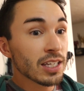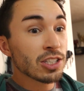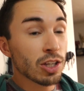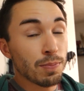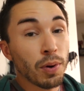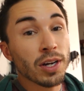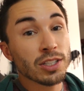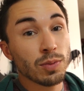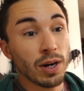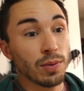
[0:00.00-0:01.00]
to the point
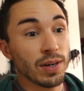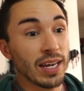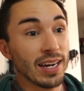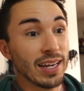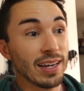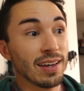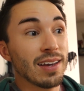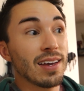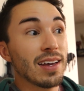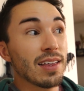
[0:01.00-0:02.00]
to where we're getting
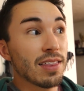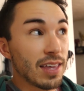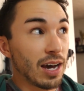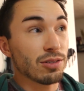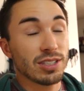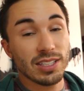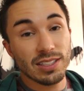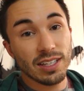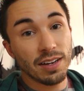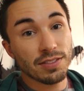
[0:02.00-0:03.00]

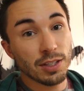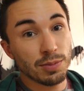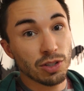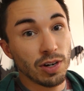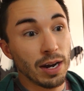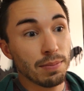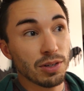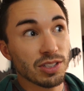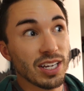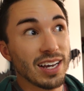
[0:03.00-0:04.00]
thousands of
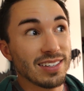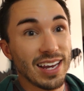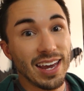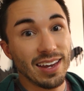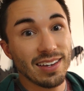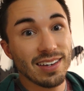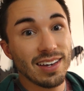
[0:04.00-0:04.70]
subscribers a day.